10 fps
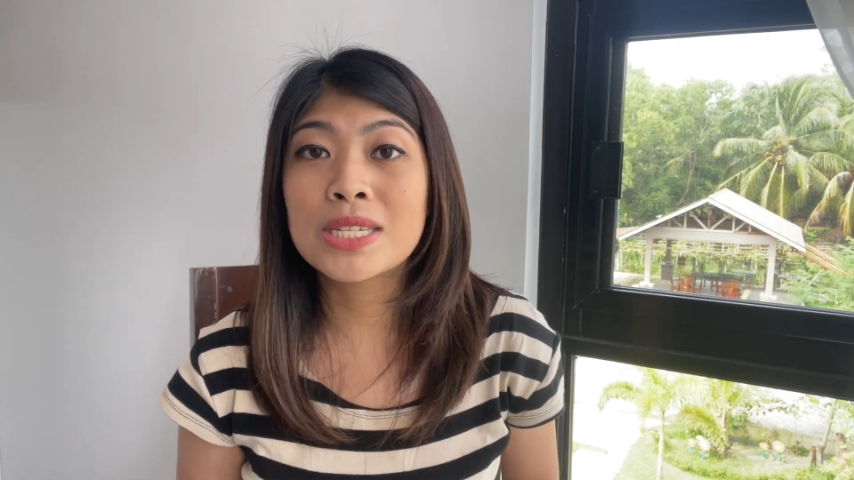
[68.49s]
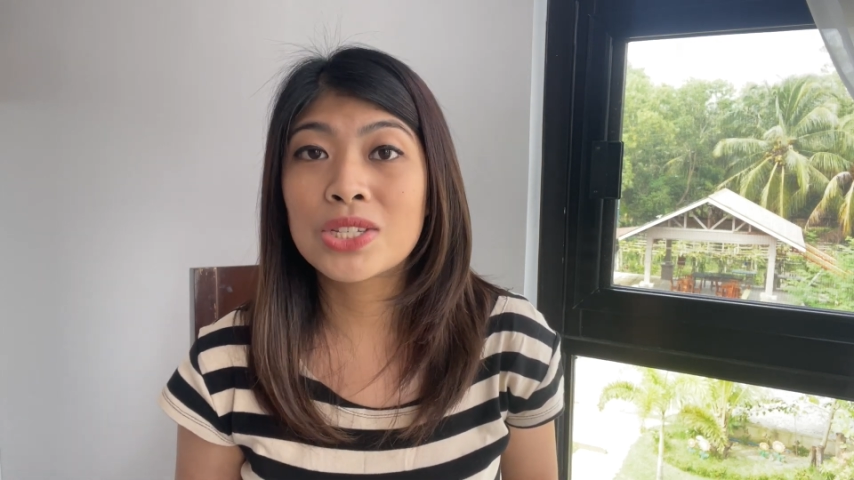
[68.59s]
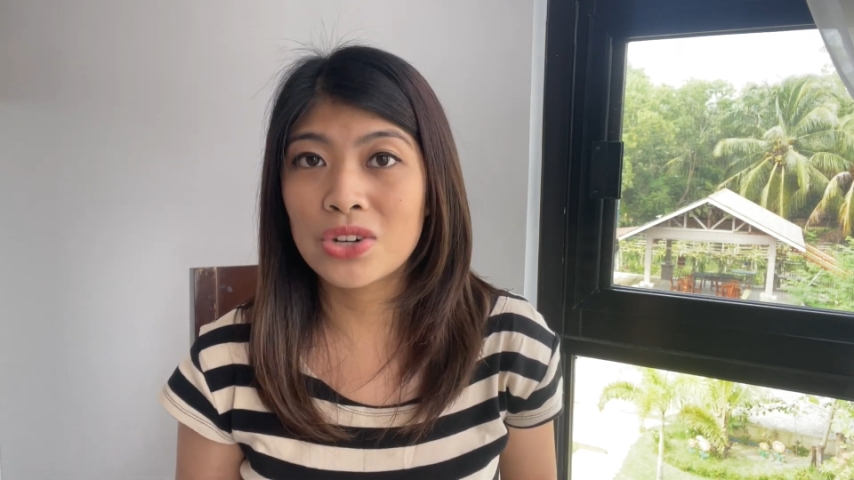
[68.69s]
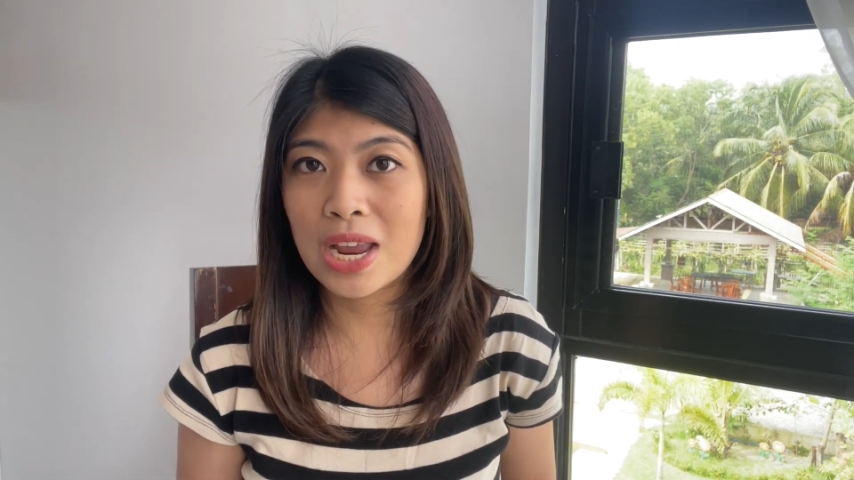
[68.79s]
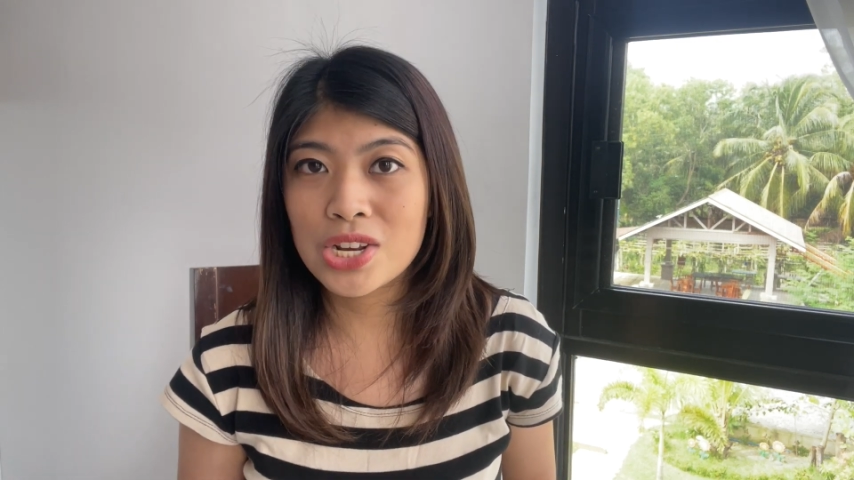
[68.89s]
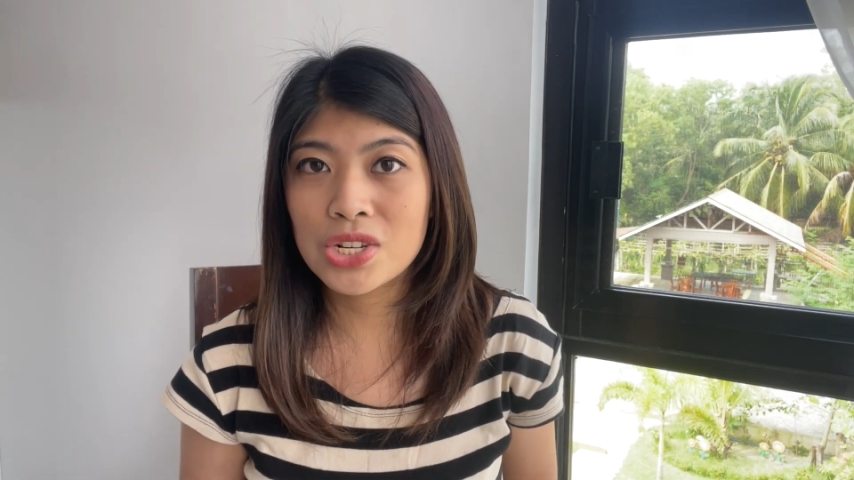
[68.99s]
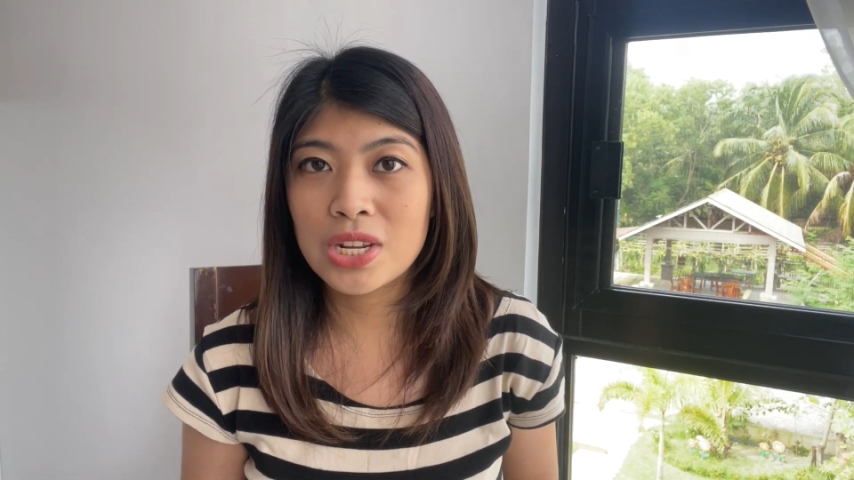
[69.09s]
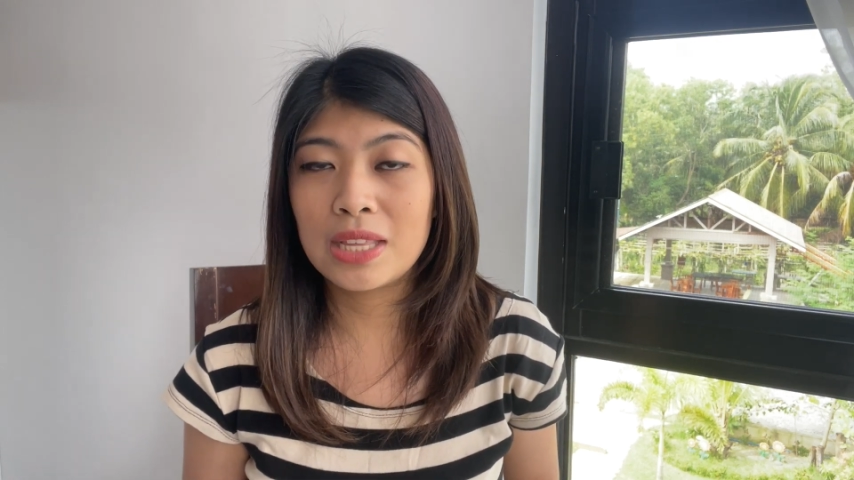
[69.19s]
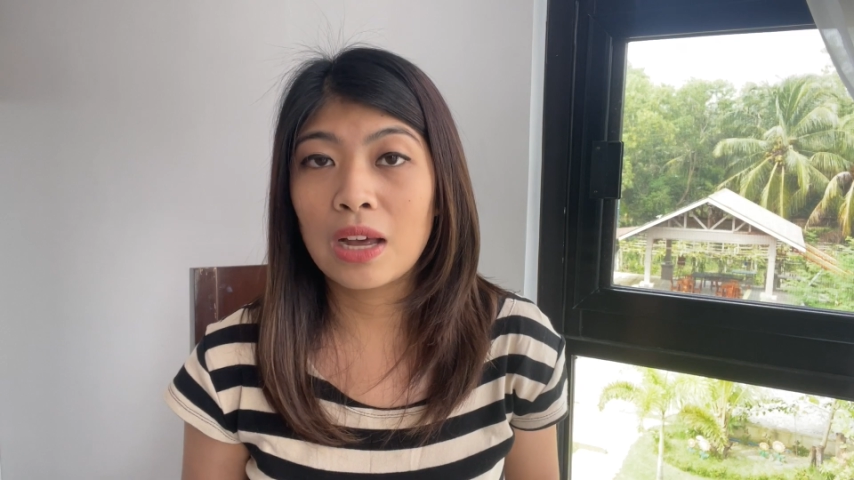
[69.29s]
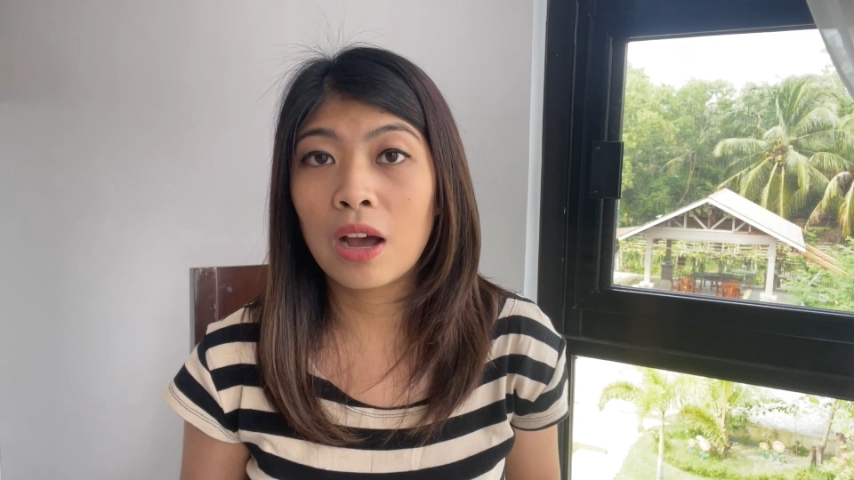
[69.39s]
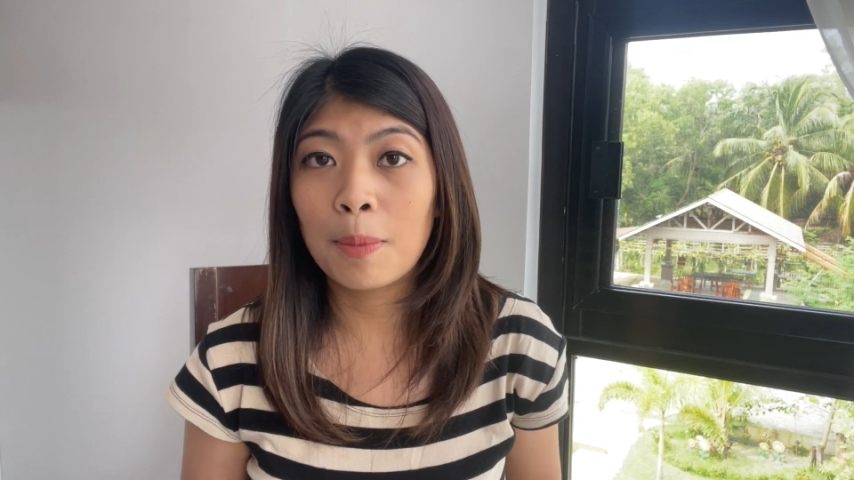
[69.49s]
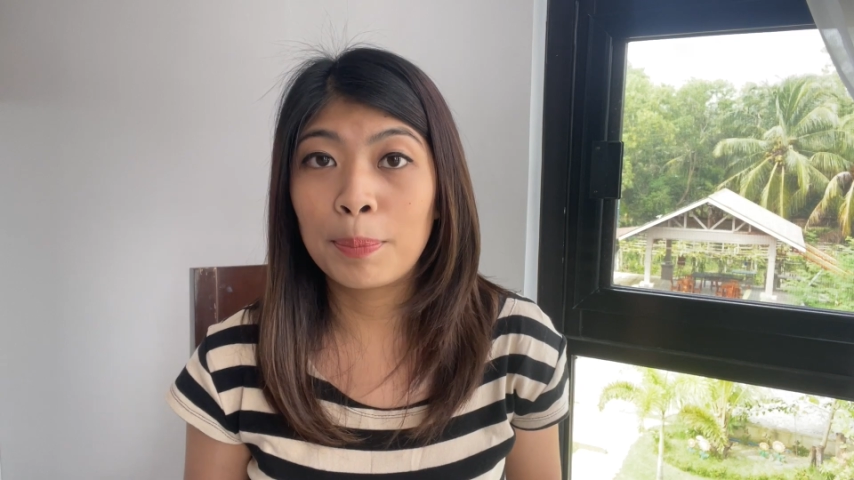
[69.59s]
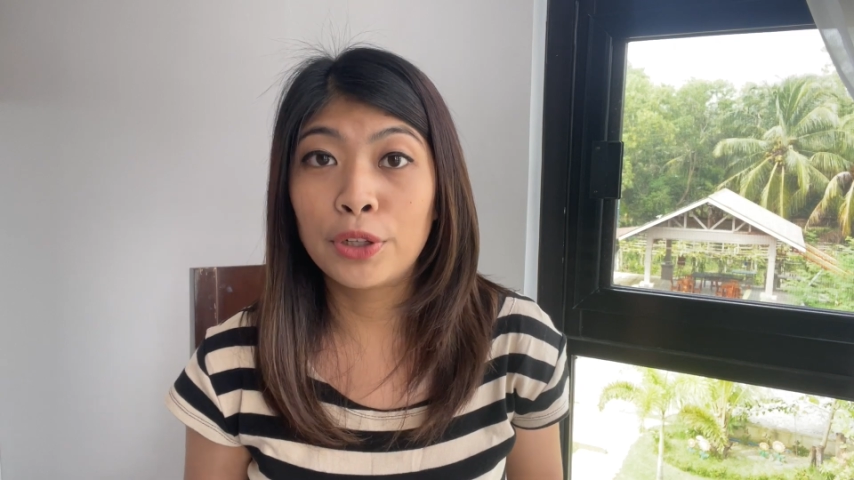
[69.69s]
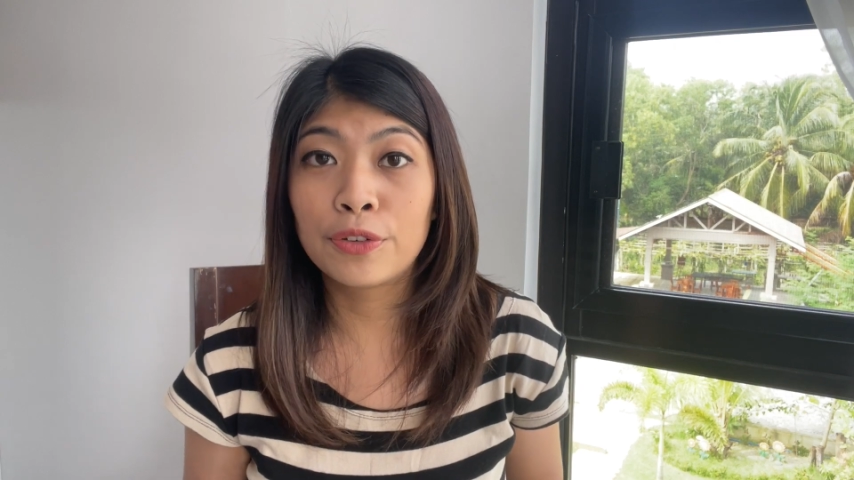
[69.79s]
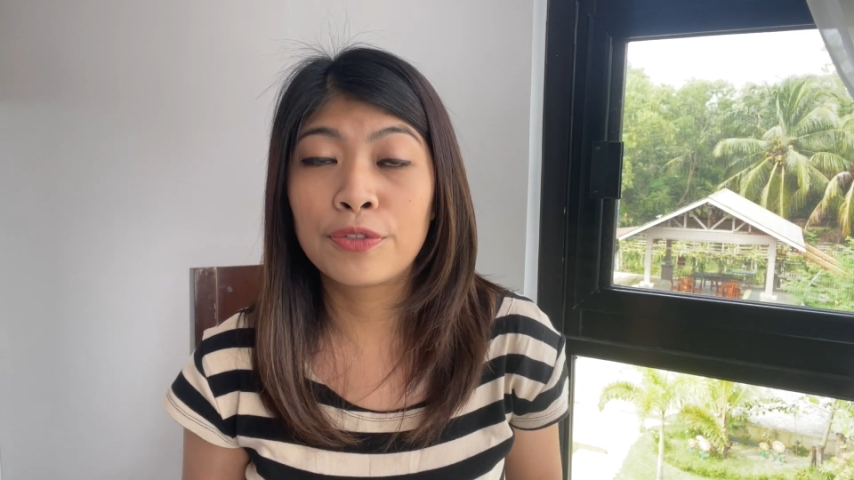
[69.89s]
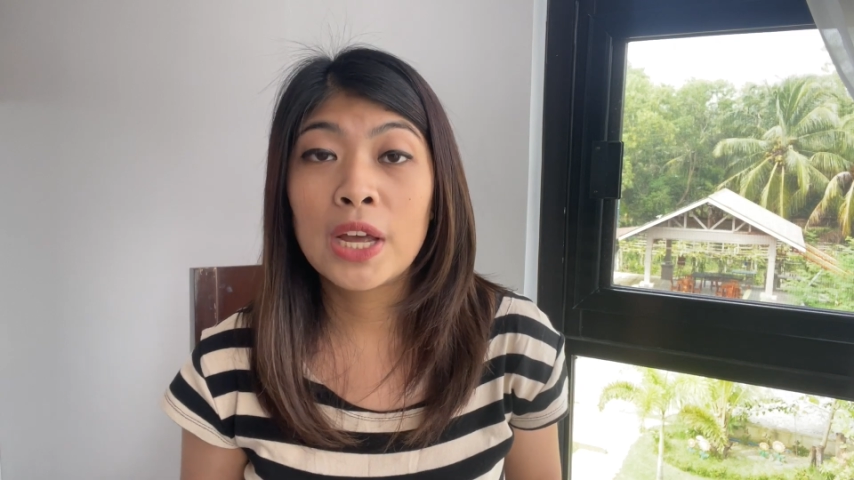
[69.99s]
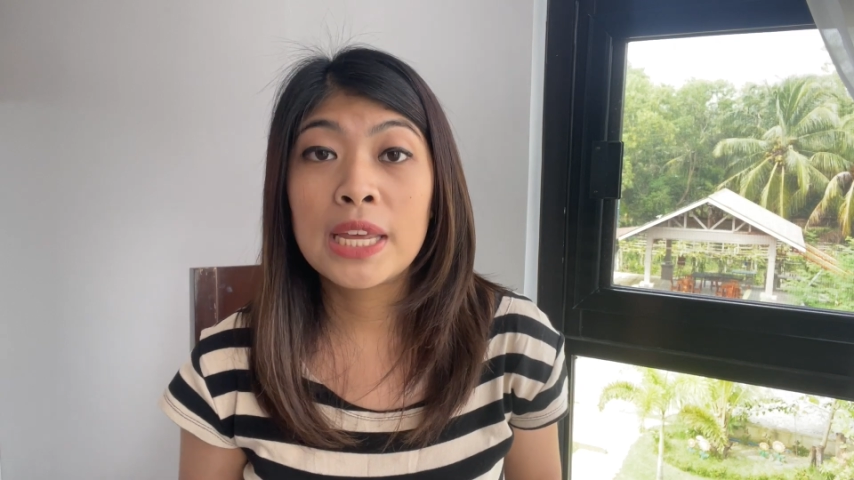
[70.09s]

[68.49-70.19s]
stretched in a couple of